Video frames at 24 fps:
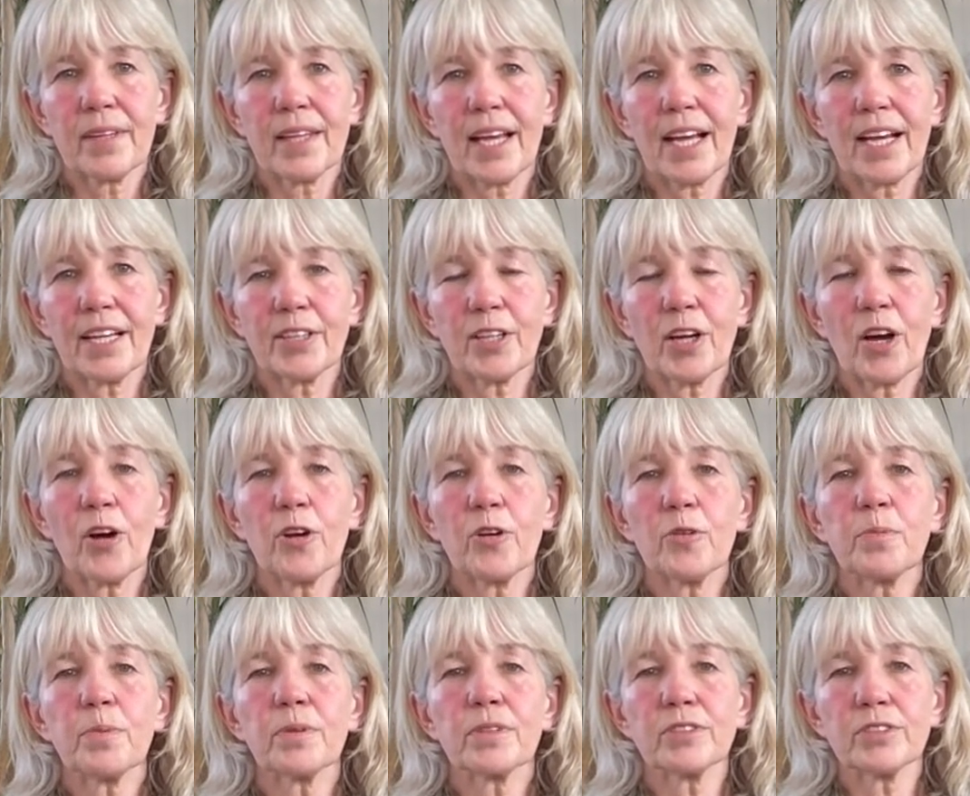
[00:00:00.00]
and
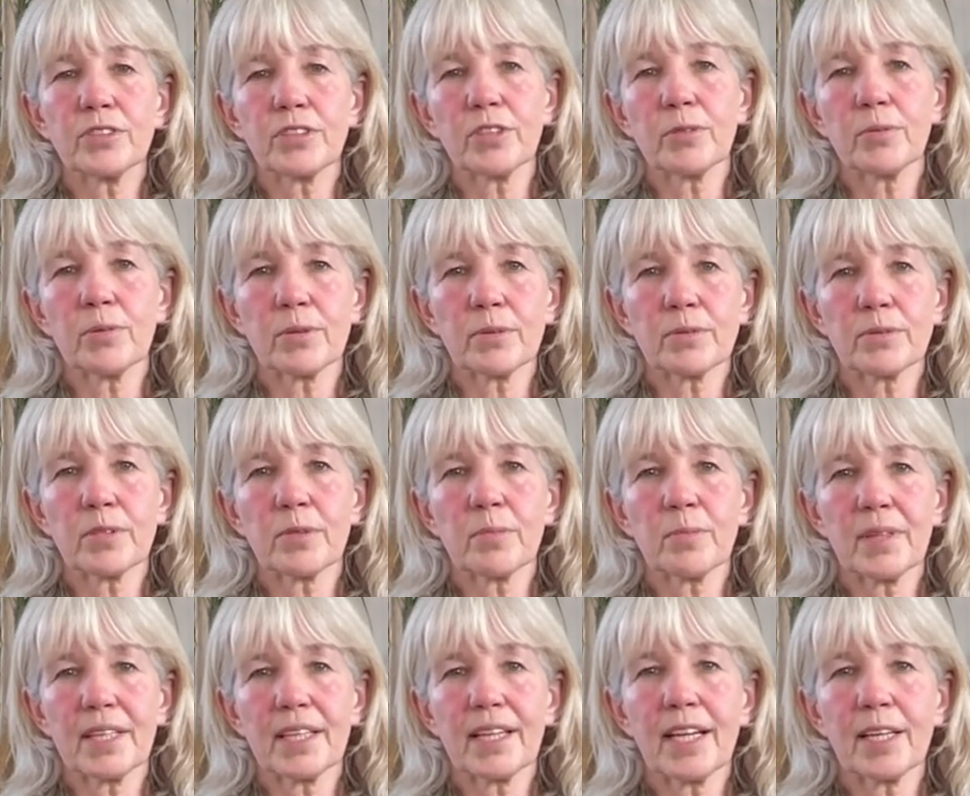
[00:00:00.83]
opens you up to
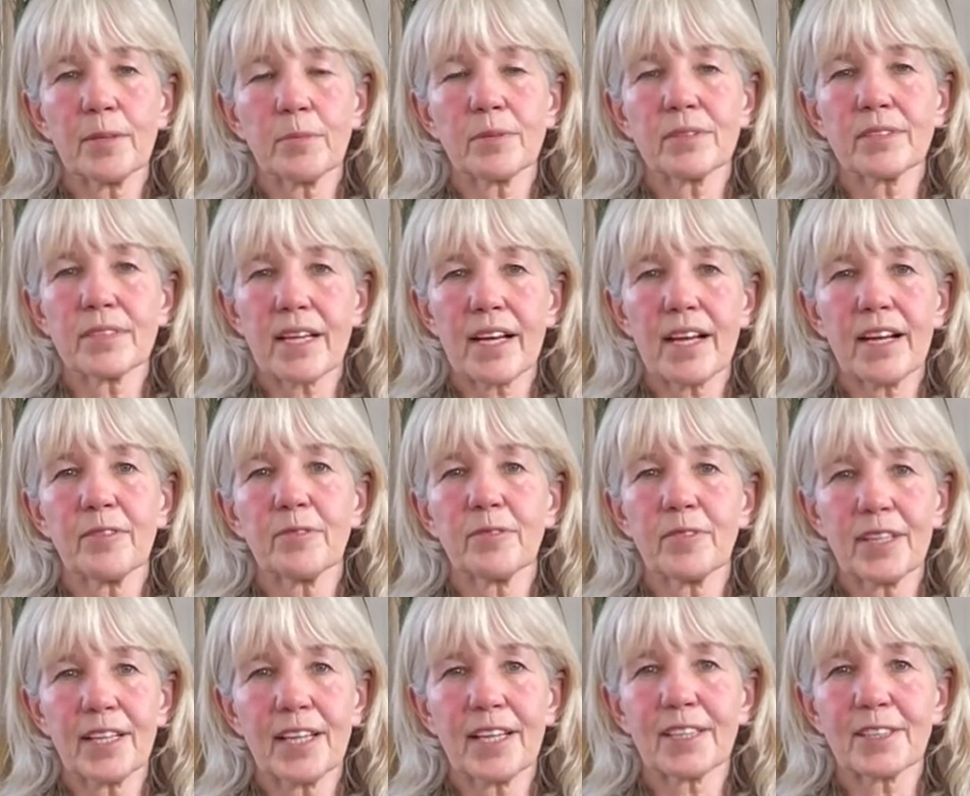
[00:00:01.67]
being able to have
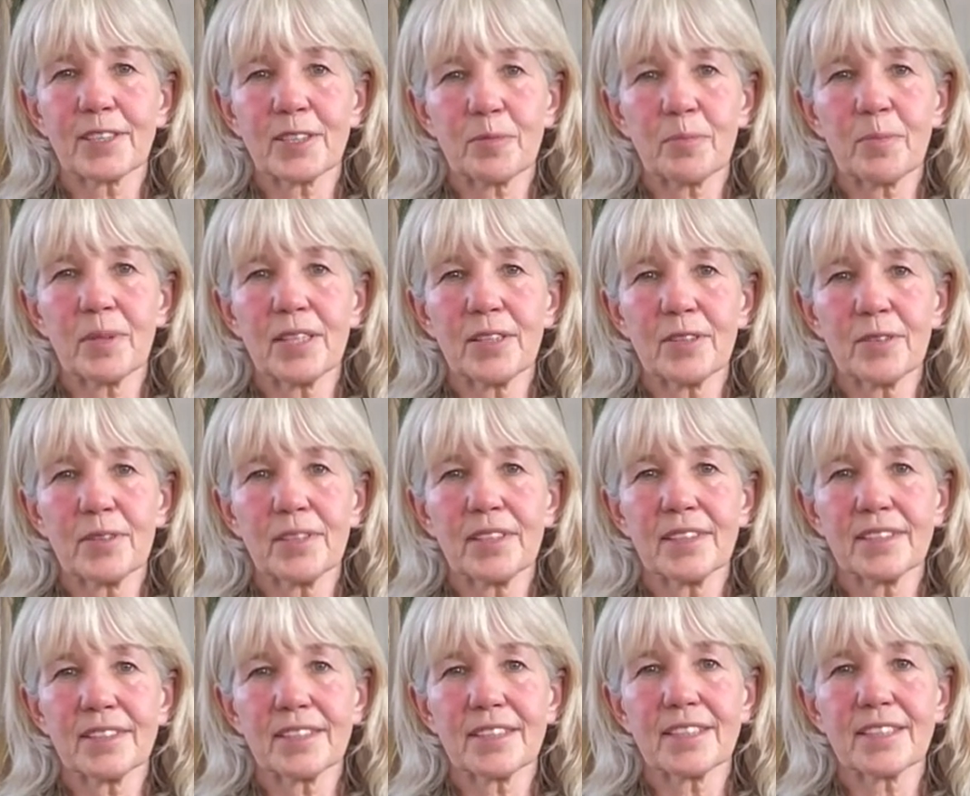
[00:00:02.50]
the
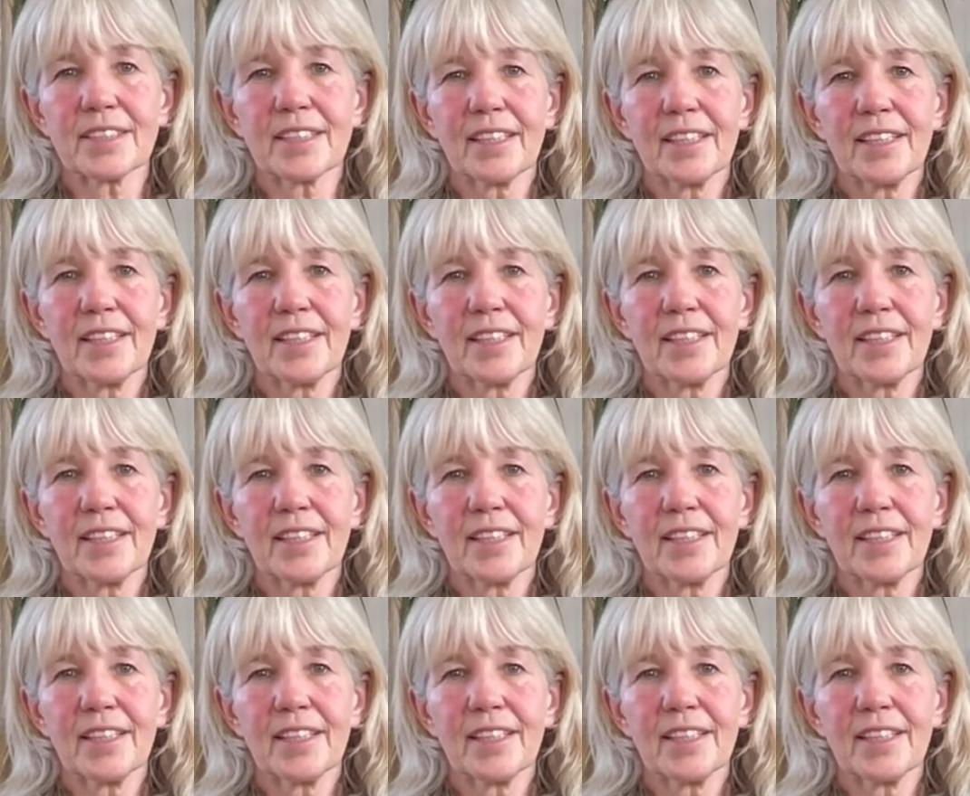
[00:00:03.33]
experience.